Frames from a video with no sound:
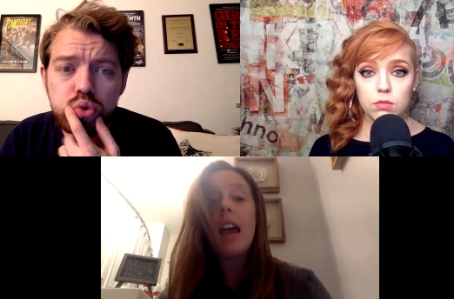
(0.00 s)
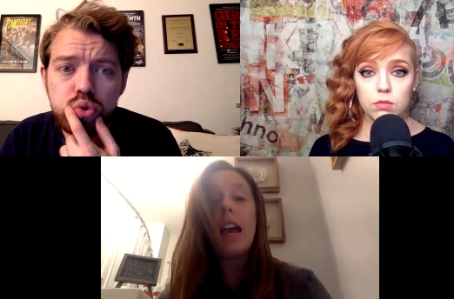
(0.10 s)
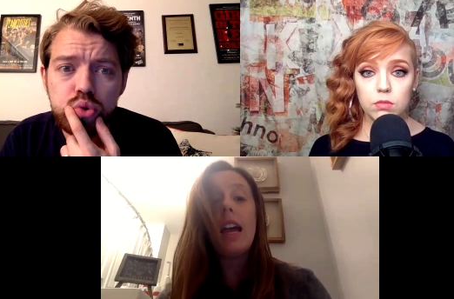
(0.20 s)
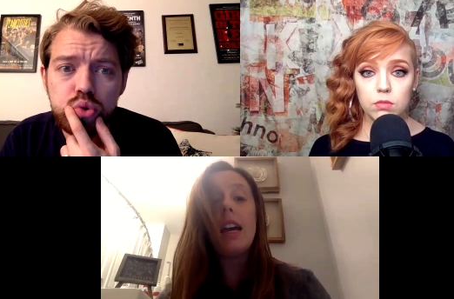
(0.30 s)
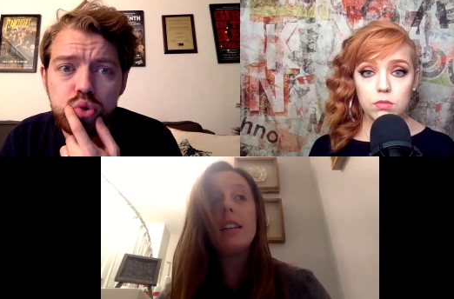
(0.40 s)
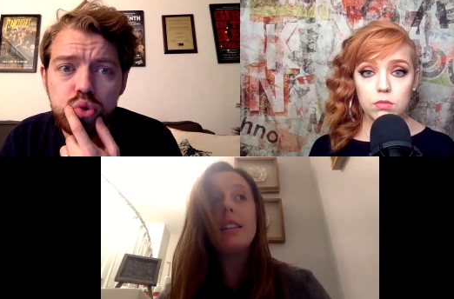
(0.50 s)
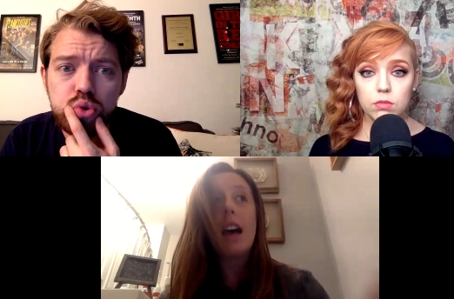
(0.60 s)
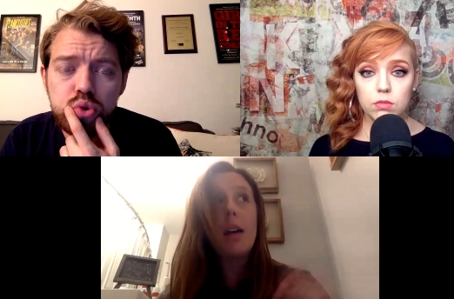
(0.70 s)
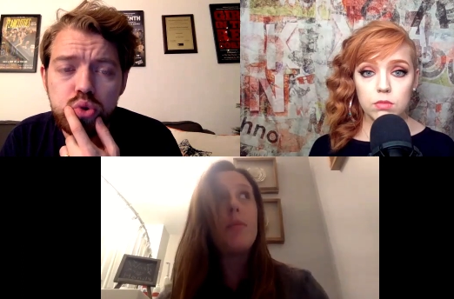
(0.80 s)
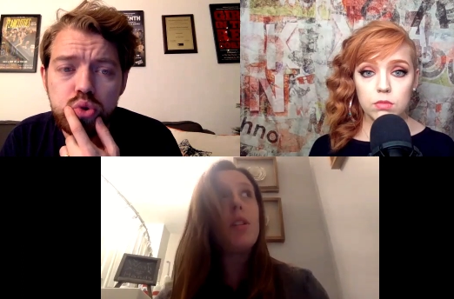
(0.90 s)
Speaker 1: and
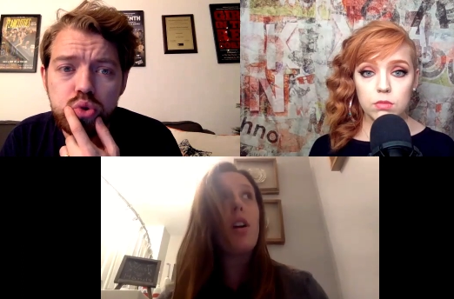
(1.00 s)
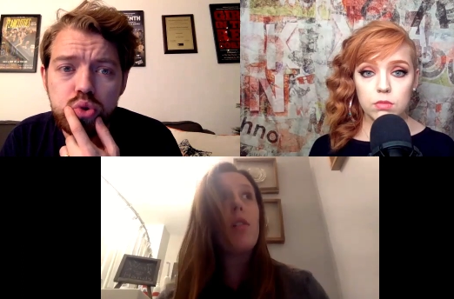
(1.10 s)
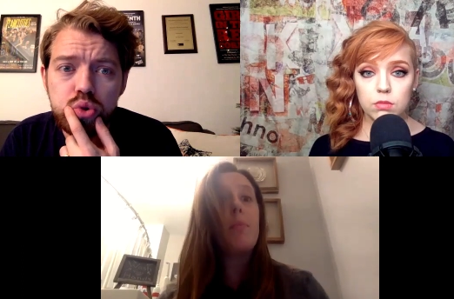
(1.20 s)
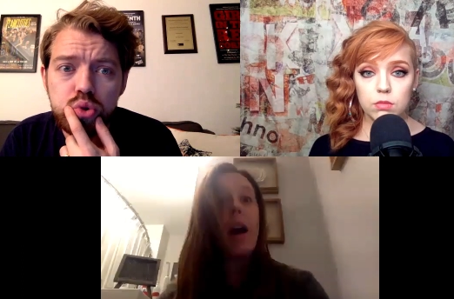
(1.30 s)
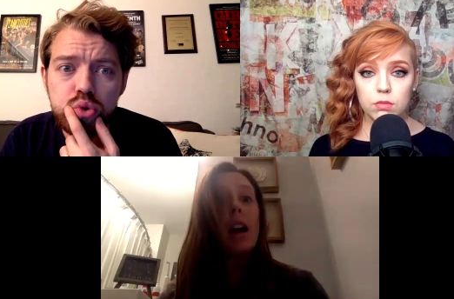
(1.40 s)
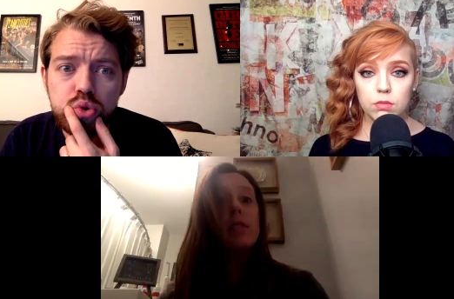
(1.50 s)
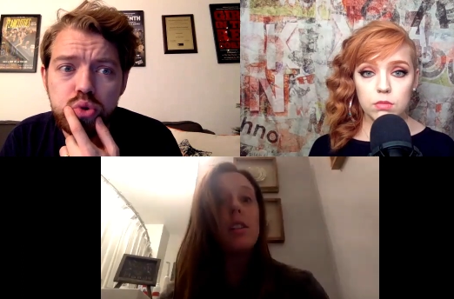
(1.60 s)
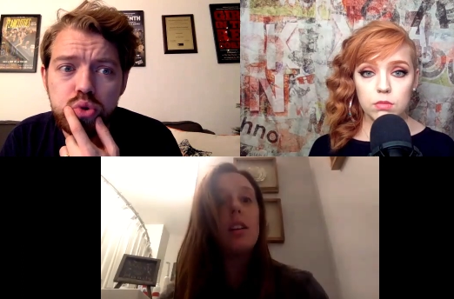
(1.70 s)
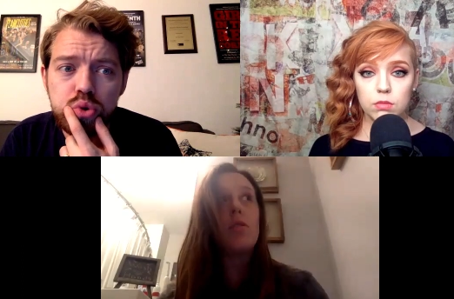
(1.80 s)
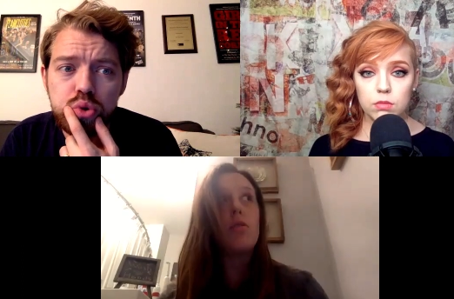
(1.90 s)
I'm going to go back
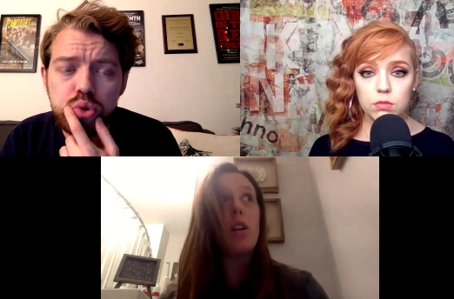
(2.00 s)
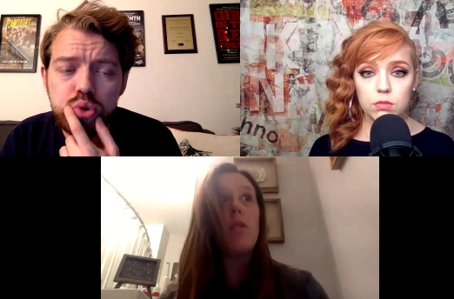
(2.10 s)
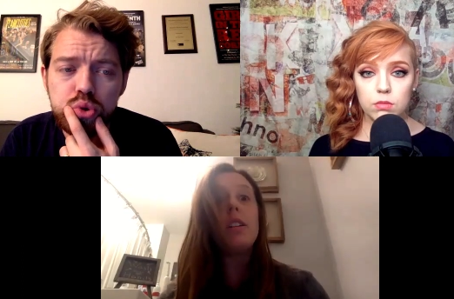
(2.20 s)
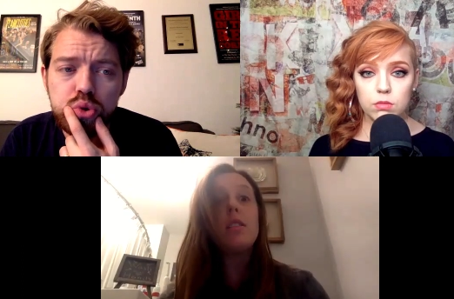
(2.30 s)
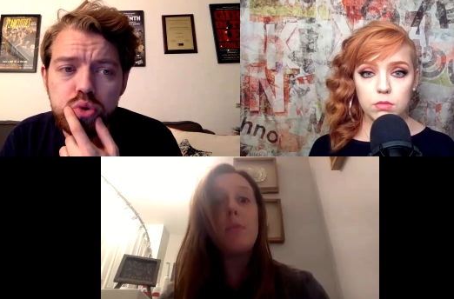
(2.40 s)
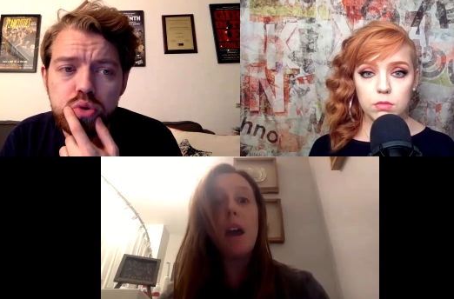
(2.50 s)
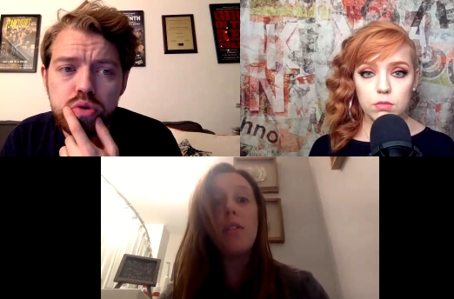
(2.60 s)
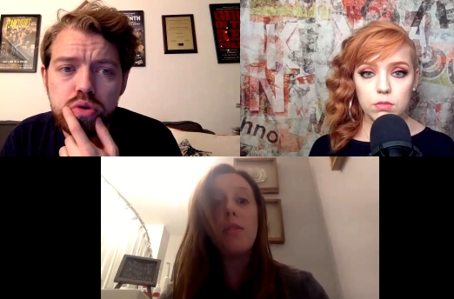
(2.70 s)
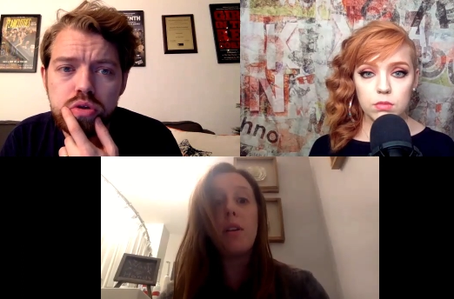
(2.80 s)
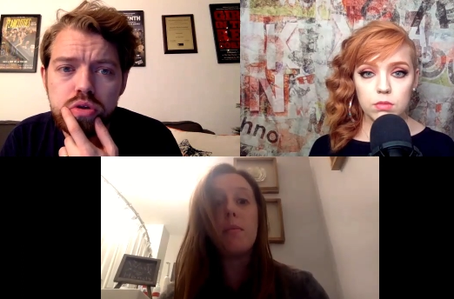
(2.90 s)
to going to the
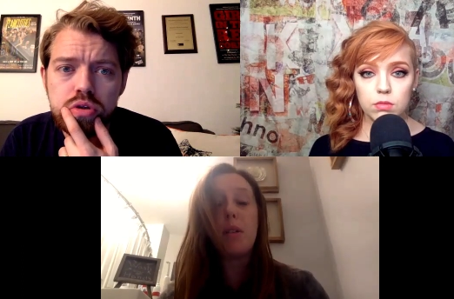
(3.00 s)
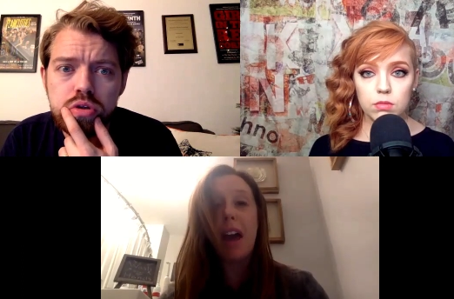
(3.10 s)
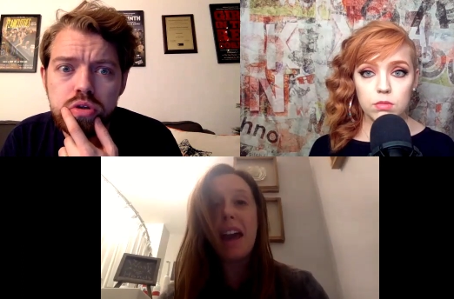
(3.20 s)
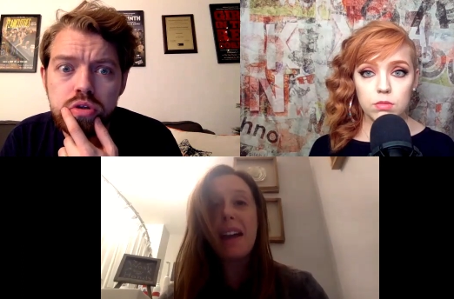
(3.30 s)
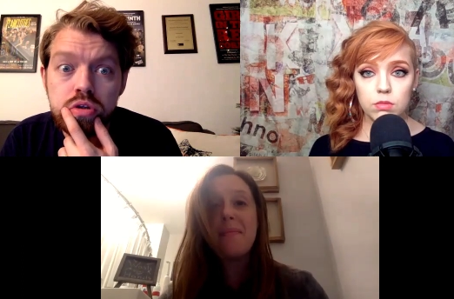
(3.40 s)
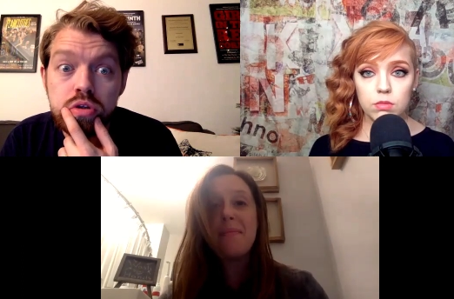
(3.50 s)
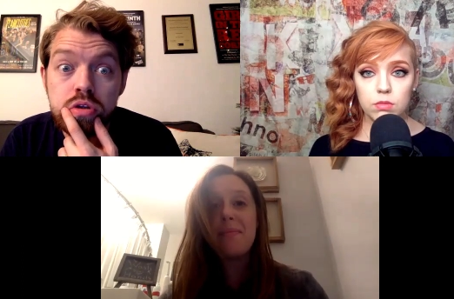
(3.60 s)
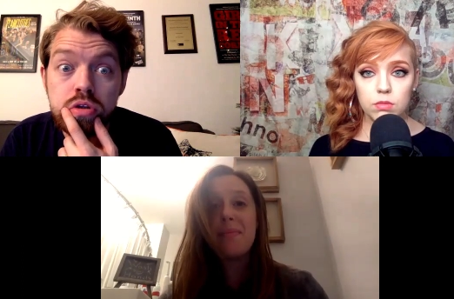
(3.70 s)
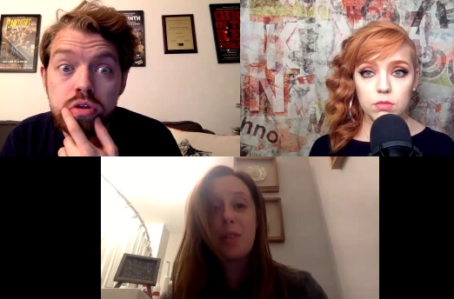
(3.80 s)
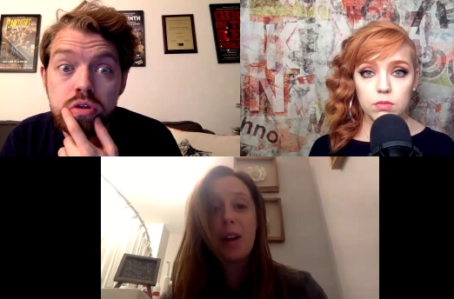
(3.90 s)
bathroom, okay?
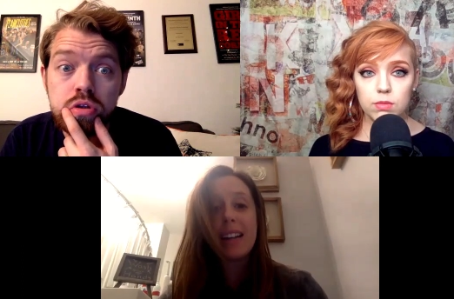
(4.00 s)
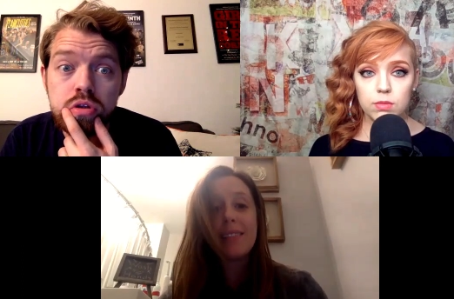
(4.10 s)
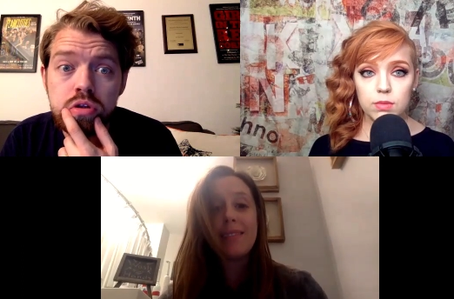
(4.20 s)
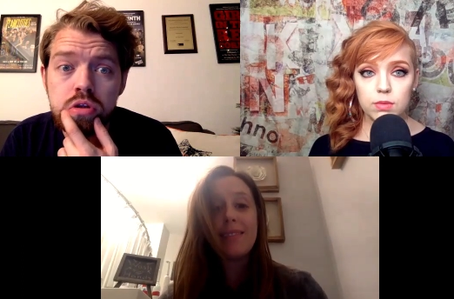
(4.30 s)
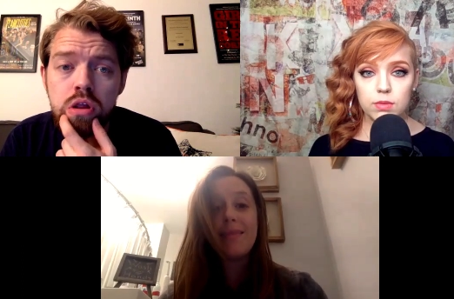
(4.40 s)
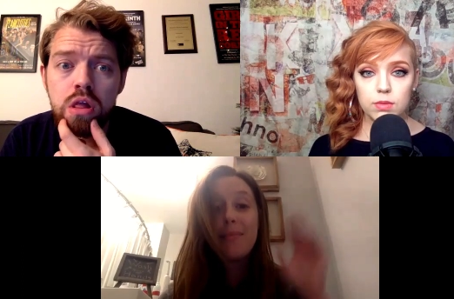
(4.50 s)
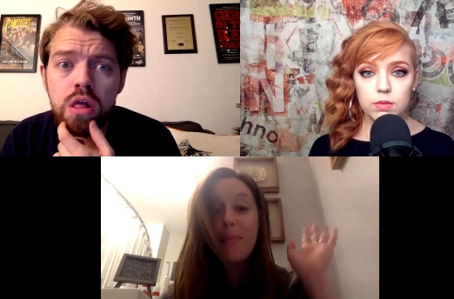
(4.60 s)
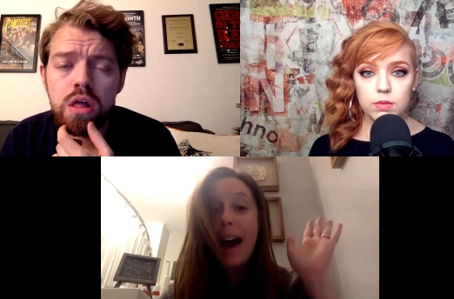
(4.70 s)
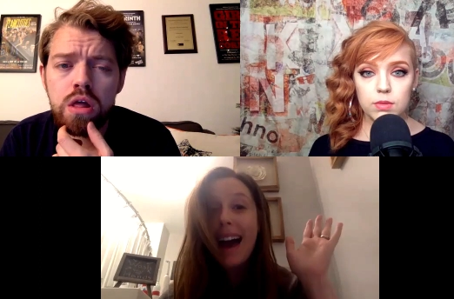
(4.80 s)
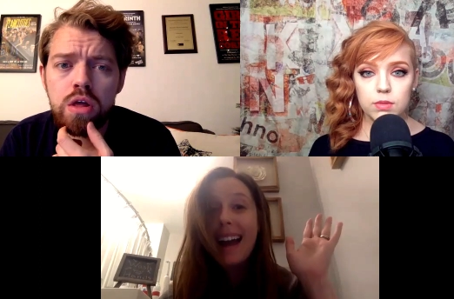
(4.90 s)
Great.
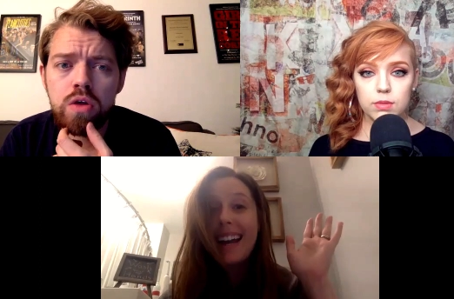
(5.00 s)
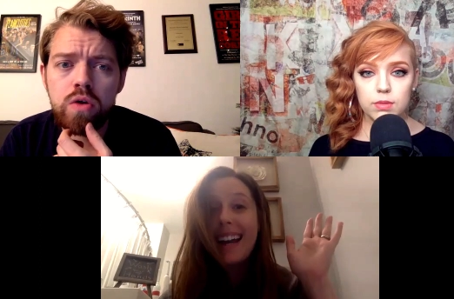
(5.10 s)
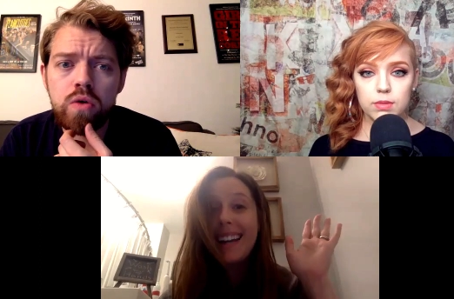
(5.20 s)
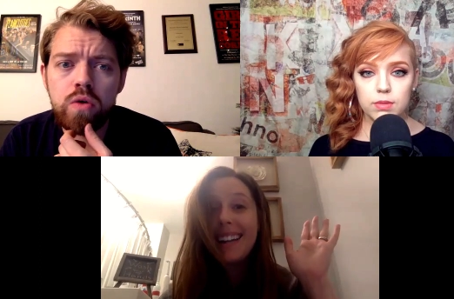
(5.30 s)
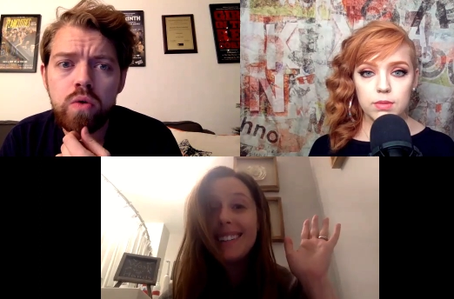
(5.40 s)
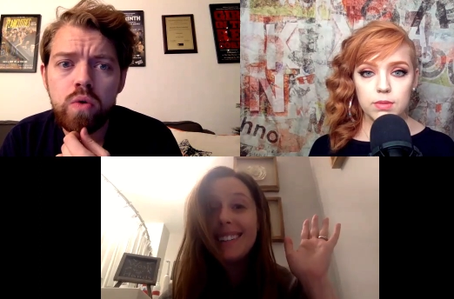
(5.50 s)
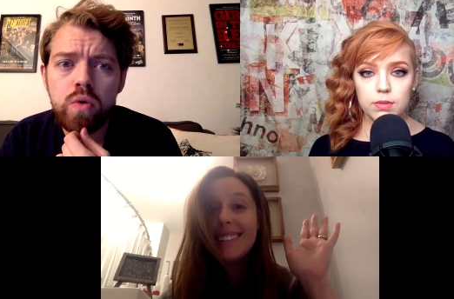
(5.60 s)
Bye.